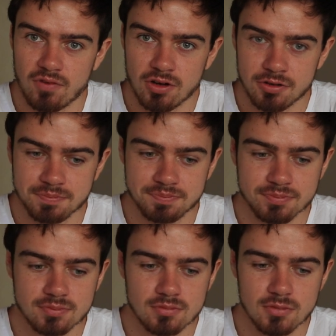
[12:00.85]
fear.
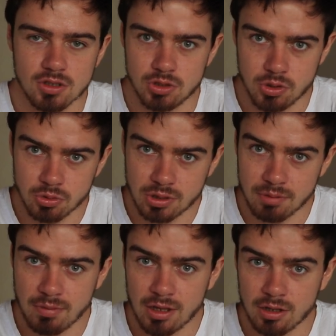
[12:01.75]
You
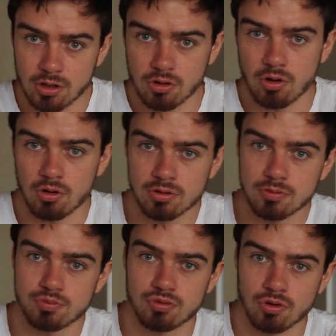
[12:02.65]
can make your
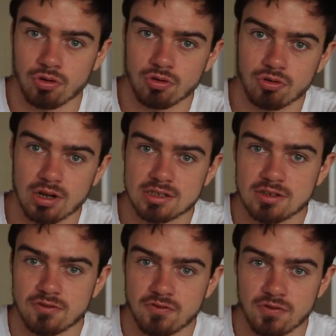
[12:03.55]
own
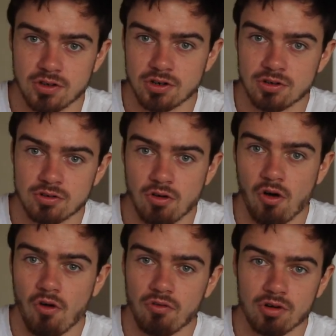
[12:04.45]
progressive fear
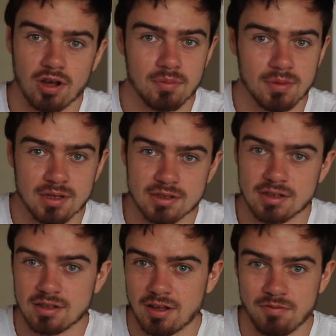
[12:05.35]
overcoming
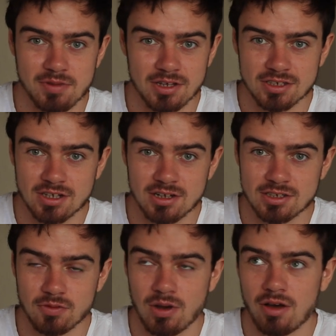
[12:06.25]
of being
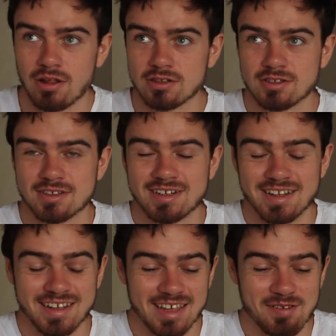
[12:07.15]
judged. Wow,
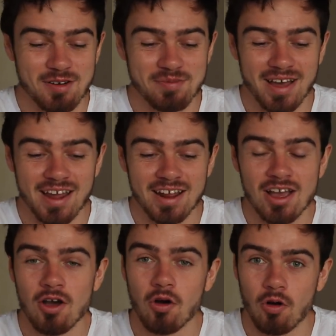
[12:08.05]
that came out bad.
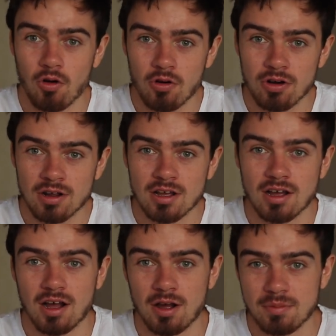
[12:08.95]
Or
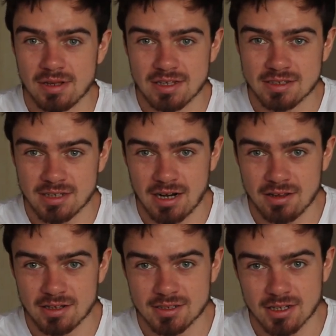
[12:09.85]
inside of
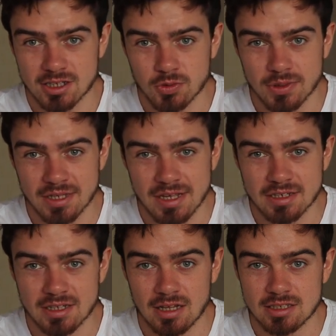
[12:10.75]
the 6-week
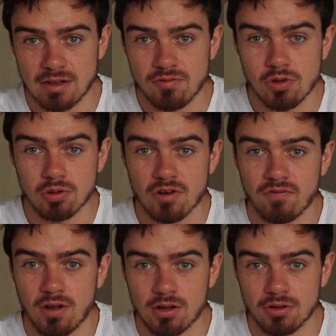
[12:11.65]
intensive, you can
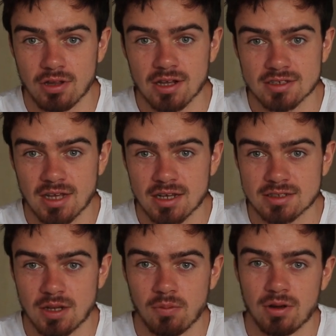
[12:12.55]
follow the exact
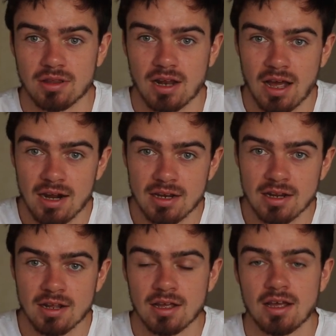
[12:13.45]
same one that I
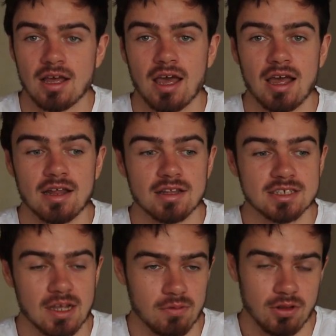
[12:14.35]
did and the
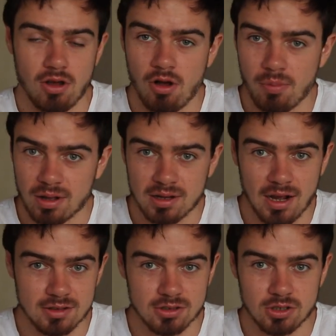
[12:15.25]
same one that all my
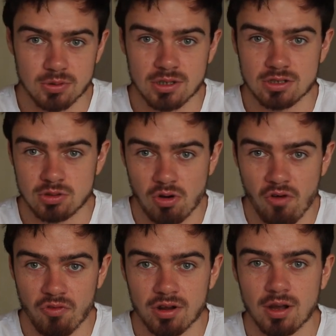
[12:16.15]
clients are doing to
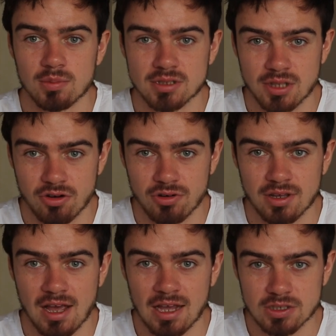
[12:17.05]
overcome
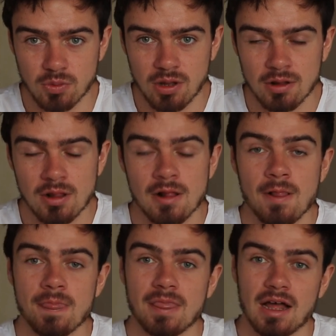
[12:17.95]
stuttering as well.
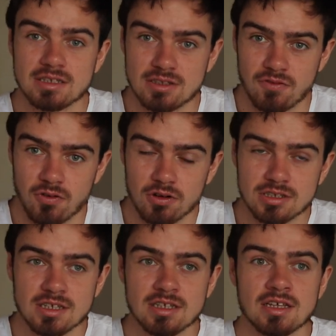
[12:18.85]
That's the
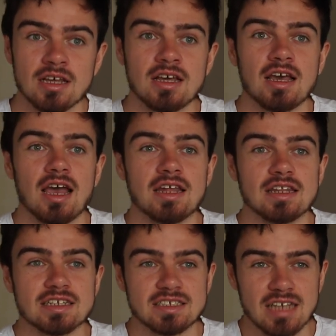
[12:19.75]
first thing. And
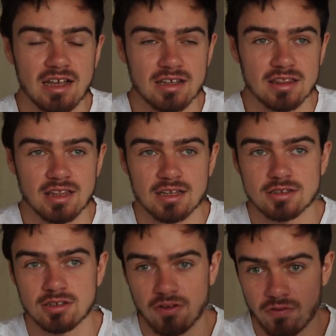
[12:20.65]
the second thing,
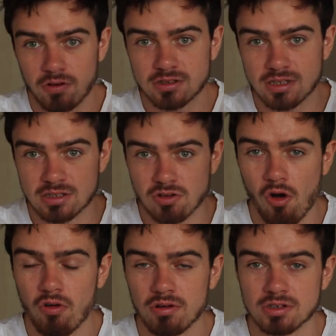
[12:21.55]
so the first thing is
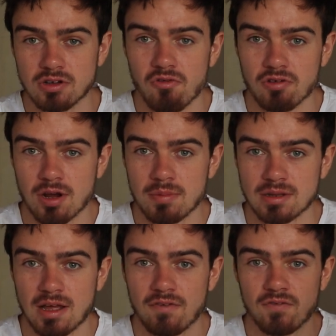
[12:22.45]

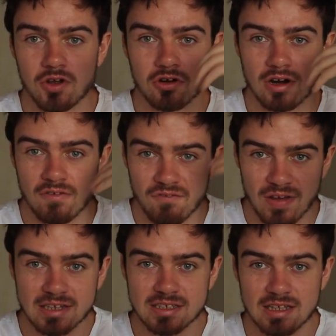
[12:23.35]
overcoming that fear and
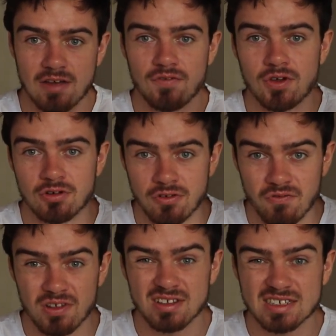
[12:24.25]
facing that fear and
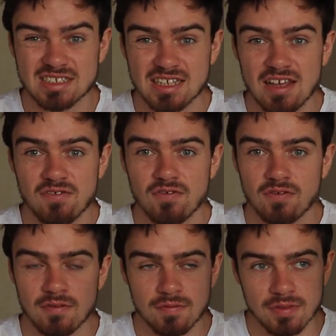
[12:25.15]
feeling safe
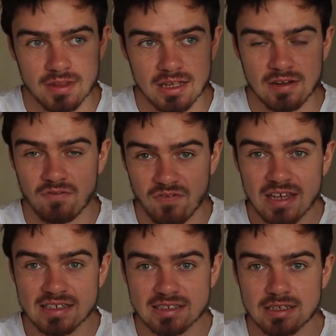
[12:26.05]
in
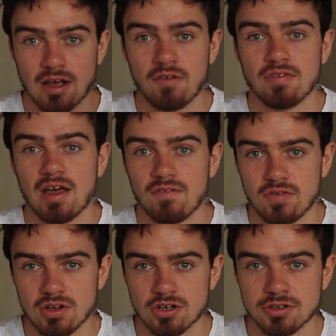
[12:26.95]
face of that
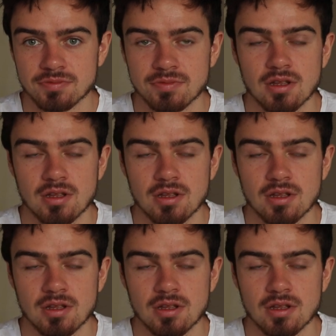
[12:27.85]
fear